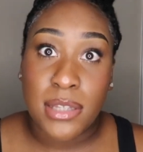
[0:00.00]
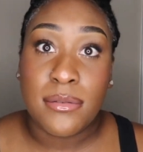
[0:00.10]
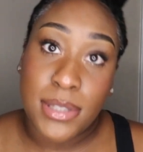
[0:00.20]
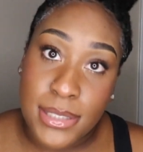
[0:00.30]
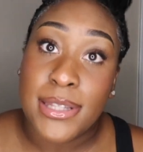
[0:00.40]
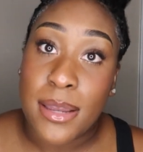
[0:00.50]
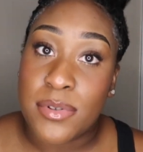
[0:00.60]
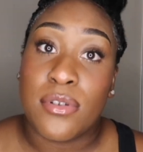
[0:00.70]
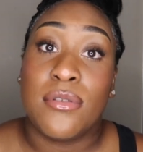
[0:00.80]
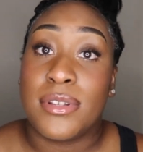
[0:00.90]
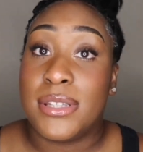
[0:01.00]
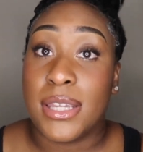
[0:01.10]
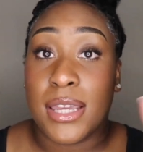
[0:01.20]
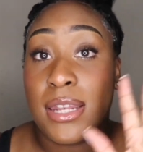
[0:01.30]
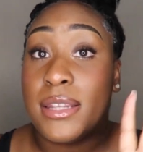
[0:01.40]
it it's damn sure gonna
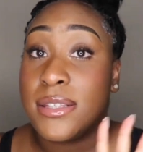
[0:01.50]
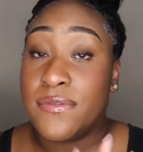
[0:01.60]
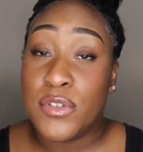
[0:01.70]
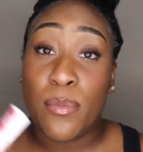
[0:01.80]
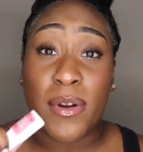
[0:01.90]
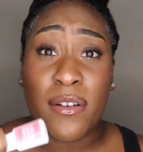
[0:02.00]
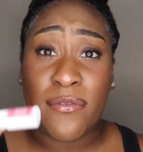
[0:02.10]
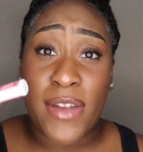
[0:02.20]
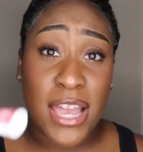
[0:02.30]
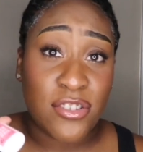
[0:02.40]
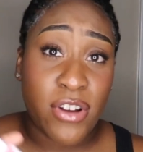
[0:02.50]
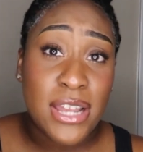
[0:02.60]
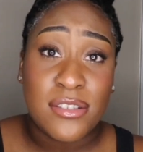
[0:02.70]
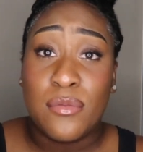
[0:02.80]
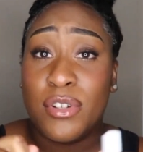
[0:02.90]
stick and it's super fast
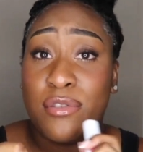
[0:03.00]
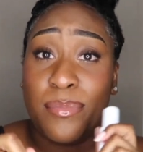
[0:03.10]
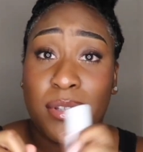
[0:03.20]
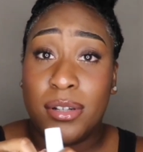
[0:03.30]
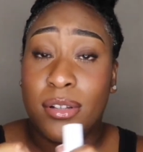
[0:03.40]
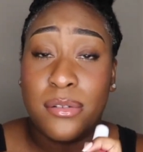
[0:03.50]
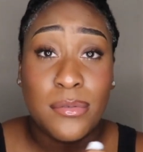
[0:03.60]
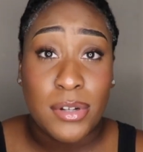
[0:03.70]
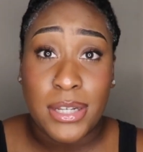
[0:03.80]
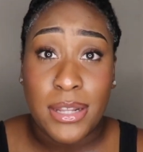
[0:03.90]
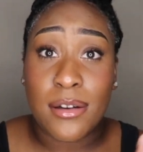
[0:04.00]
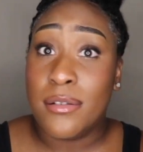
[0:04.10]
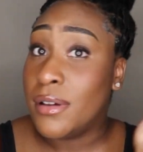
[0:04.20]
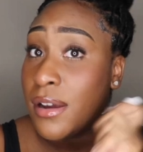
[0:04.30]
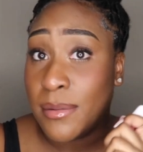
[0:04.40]
drying so once you put the glue on a
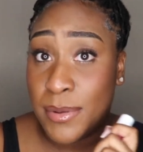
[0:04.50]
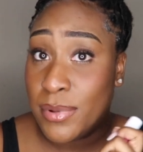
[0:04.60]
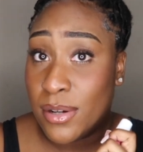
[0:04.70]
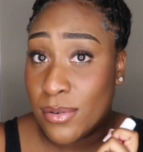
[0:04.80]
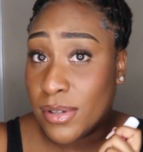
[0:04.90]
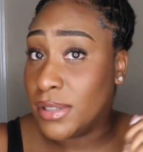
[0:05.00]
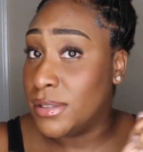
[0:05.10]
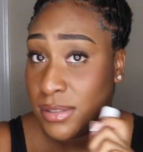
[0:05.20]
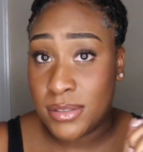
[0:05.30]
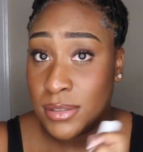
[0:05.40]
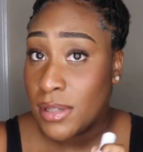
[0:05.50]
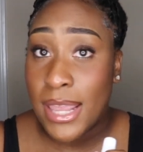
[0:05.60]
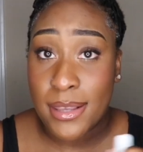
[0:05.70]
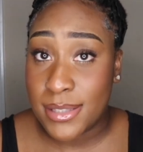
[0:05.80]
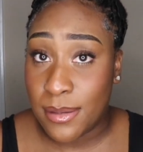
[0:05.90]
nail hurry up and put it on
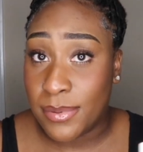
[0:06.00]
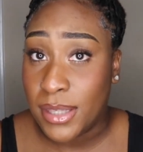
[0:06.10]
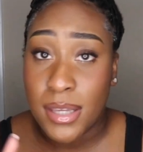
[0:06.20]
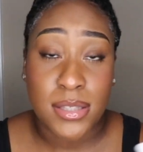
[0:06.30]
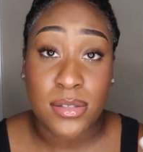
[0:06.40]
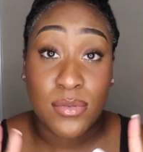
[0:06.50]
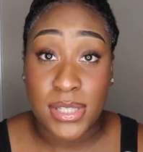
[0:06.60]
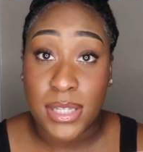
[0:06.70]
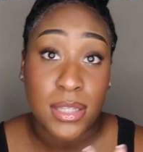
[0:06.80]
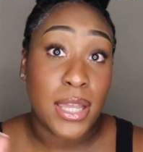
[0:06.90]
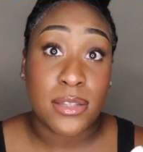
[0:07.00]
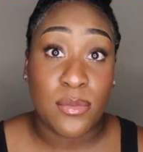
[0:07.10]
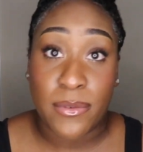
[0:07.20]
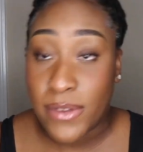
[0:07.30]
ASAP because it's gonna stick like super